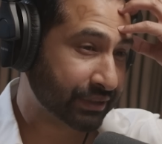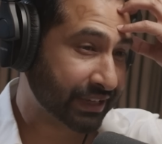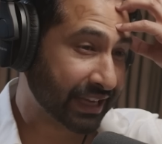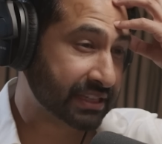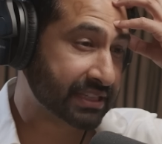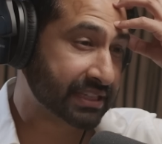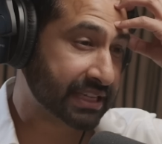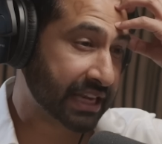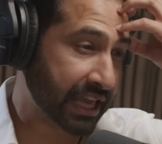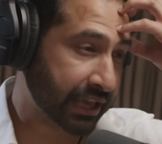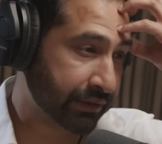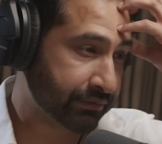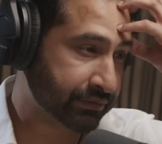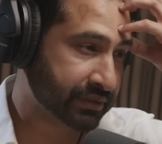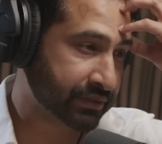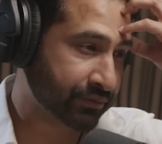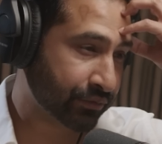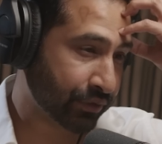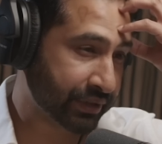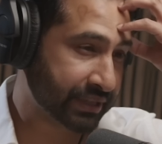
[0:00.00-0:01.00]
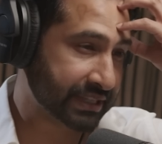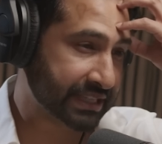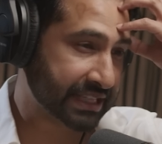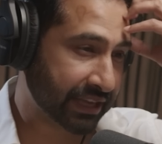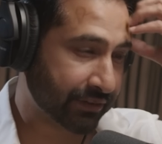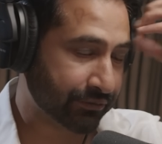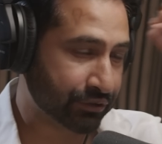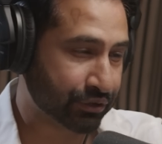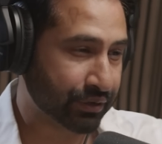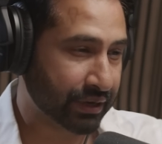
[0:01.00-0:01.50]
get slaves for the
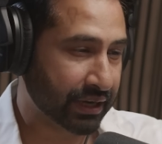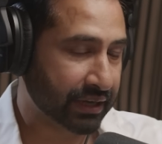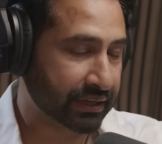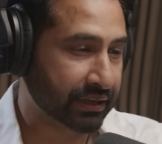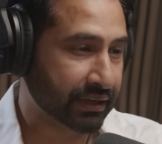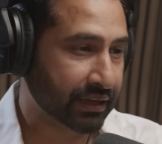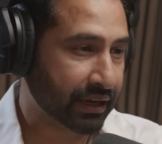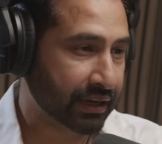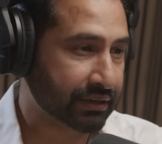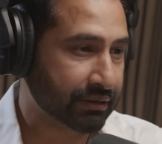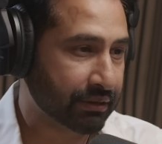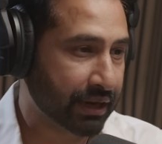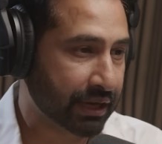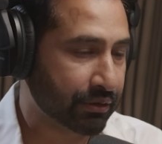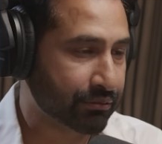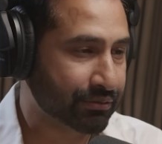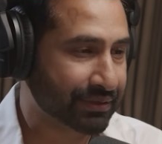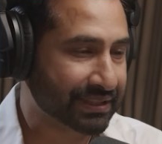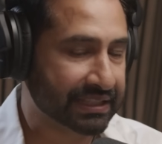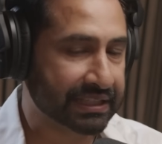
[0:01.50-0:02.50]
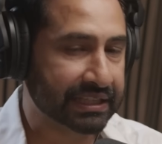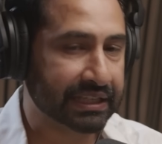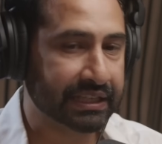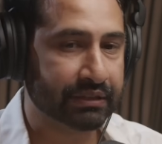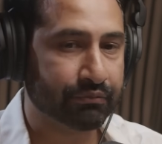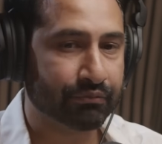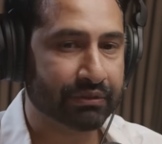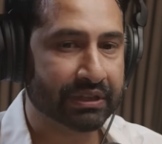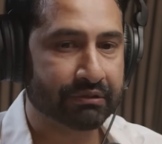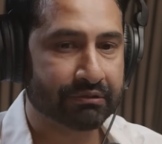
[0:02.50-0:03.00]
slave trade, and did
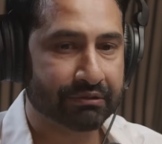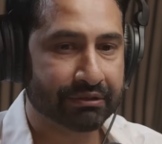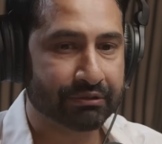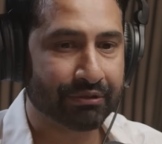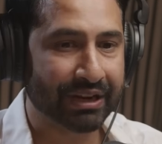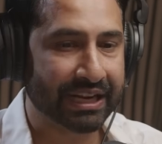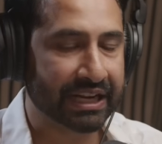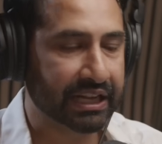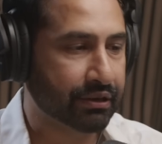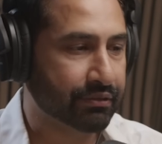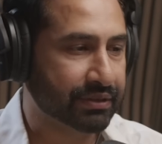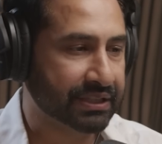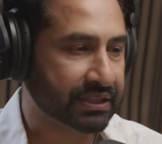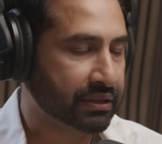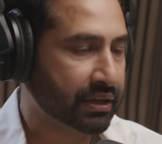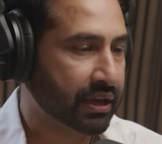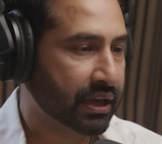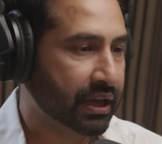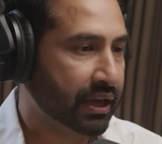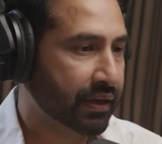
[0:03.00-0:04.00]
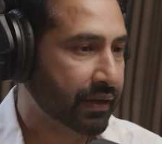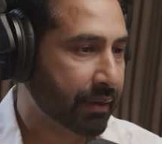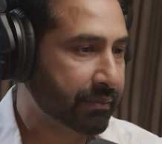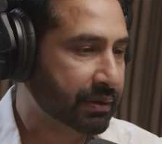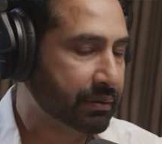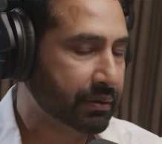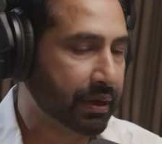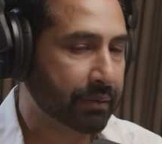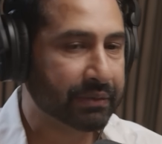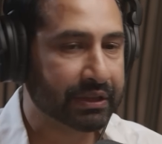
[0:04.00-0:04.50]
we really it was. I
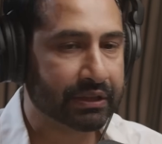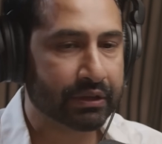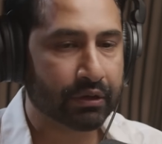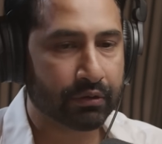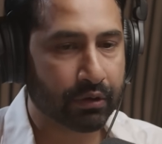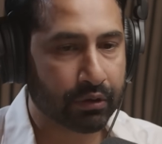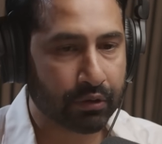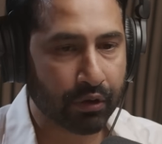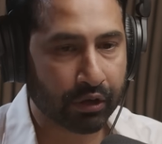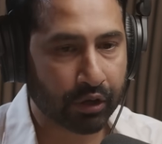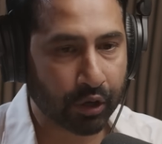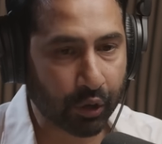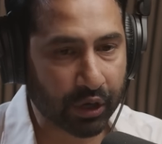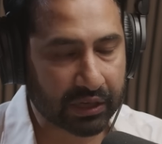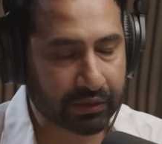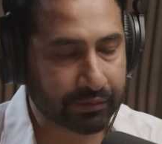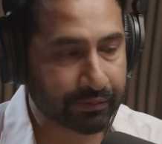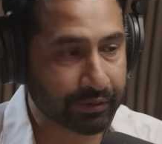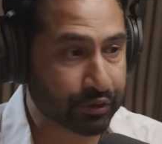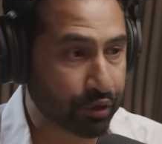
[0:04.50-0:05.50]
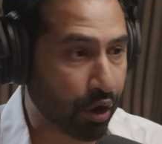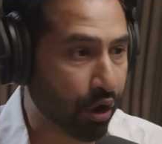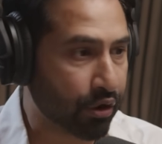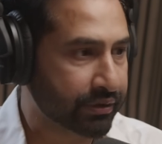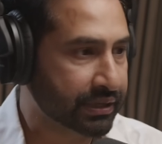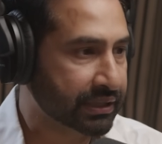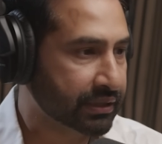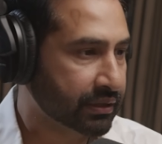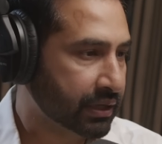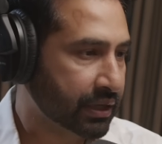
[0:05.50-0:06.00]
mean, colonialism was
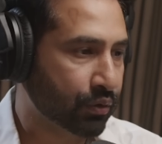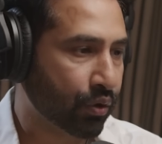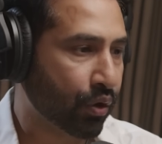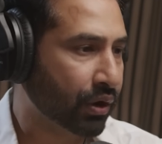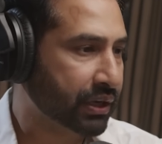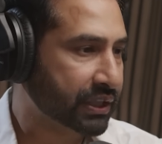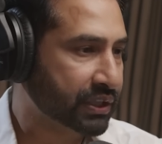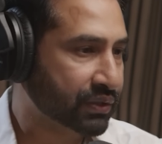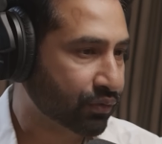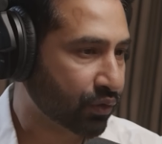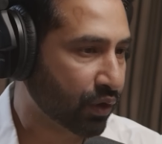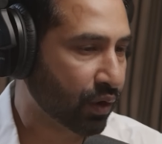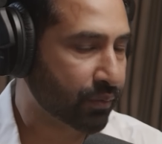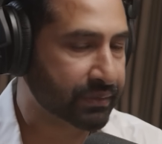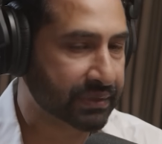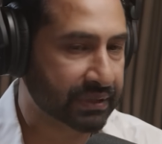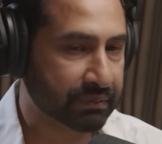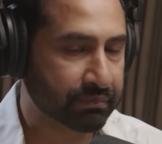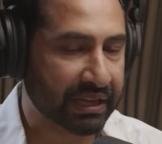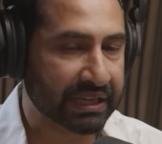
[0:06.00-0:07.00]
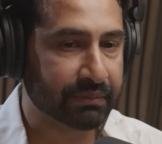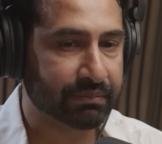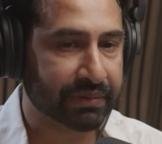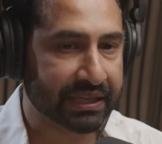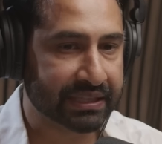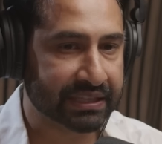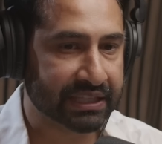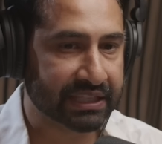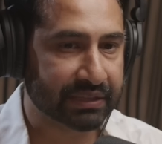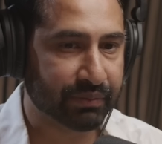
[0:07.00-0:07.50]
horrid in all its forms in many
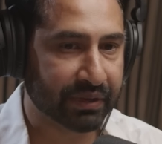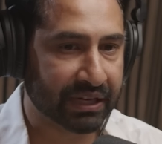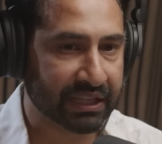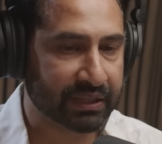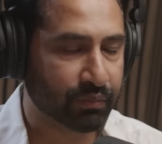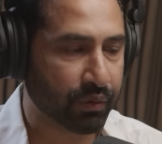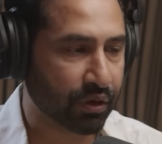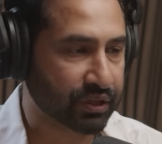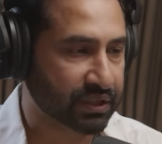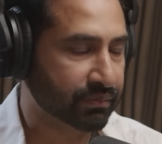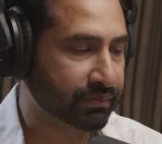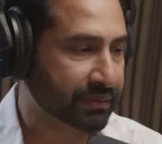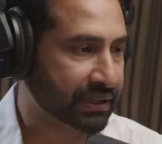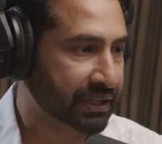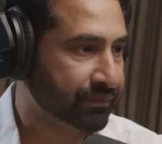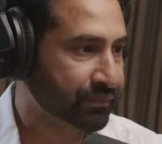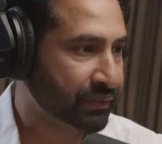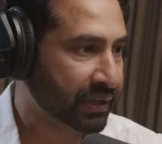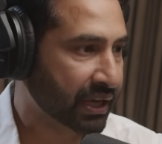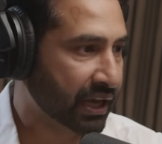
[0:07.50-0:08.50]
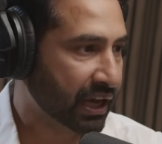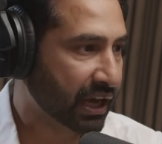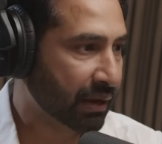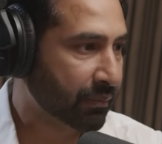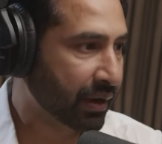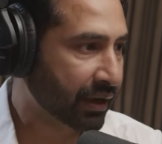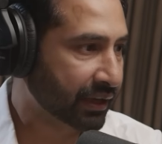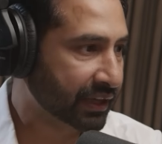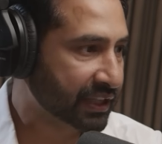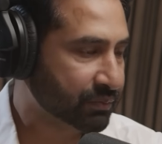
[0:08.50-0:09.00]
places, but it's possibly
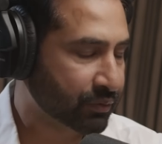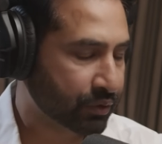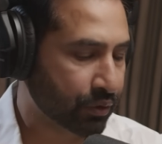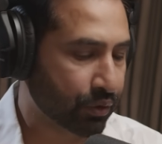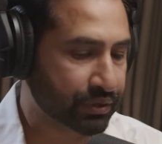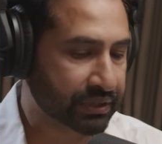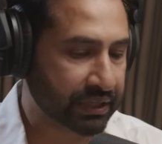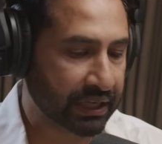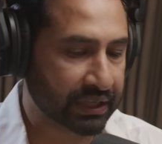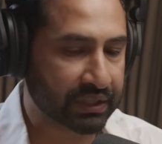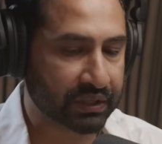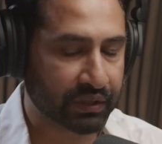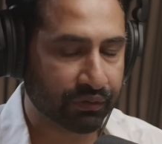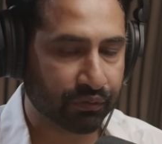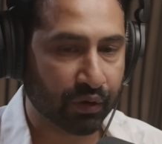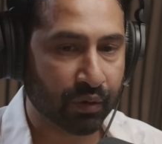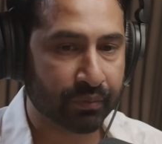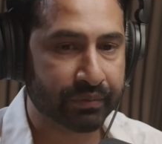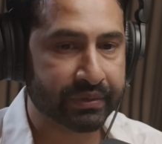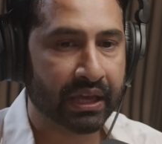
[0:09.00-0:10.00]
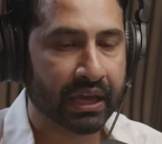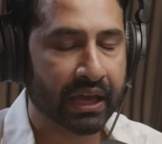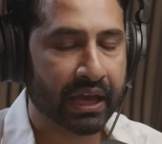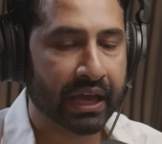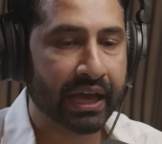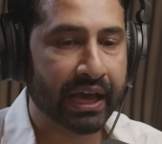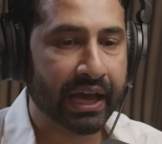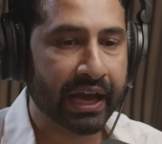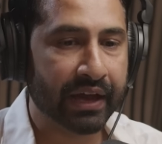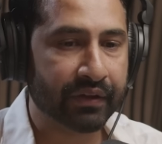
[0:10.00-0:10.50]
among its grotesque forms.
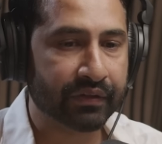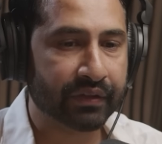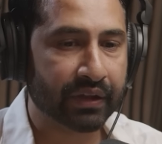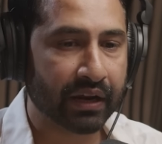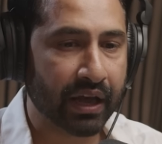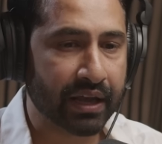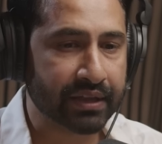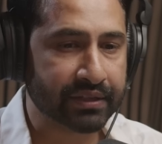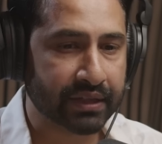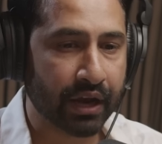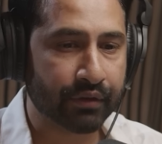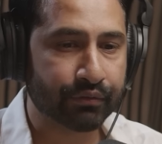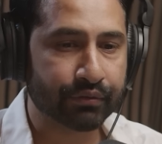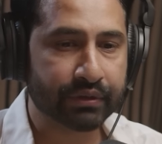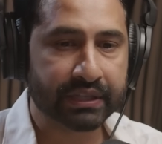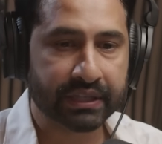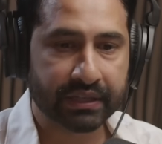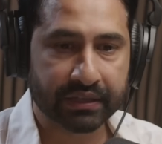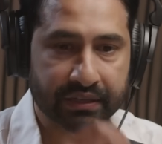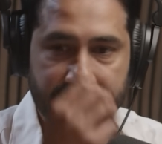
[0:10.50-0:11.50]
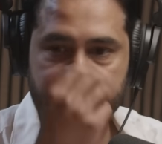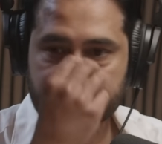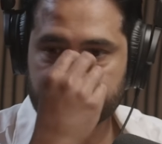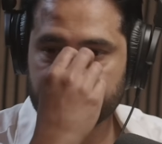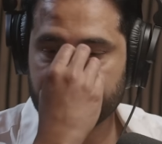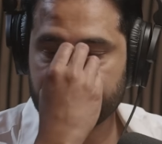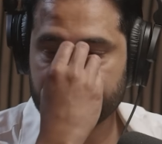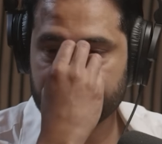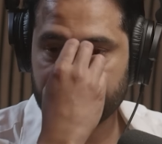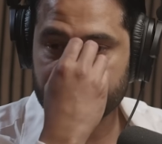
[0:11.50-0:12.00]
And in the last 100 years,
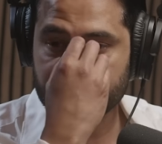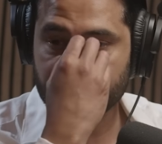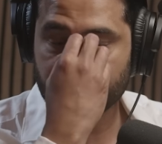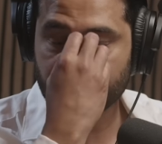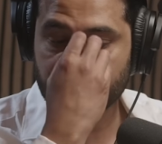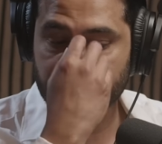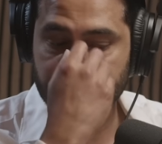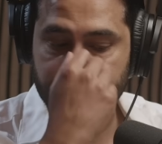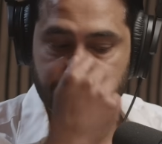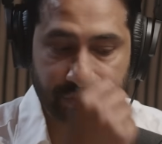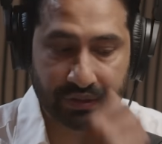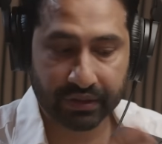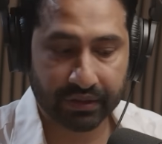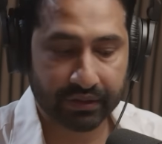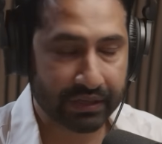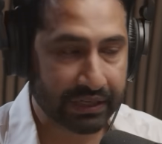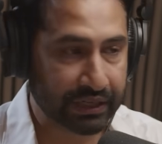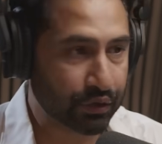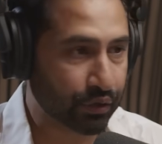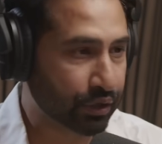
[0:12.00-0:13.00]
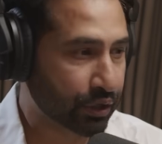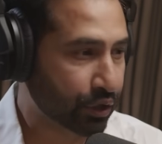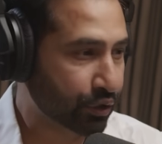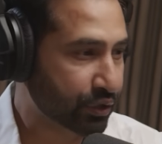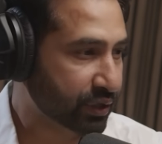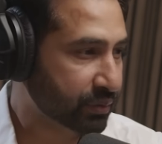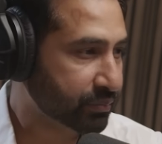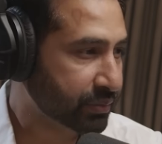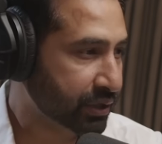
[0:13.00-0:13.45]
in sort of the neo-colonial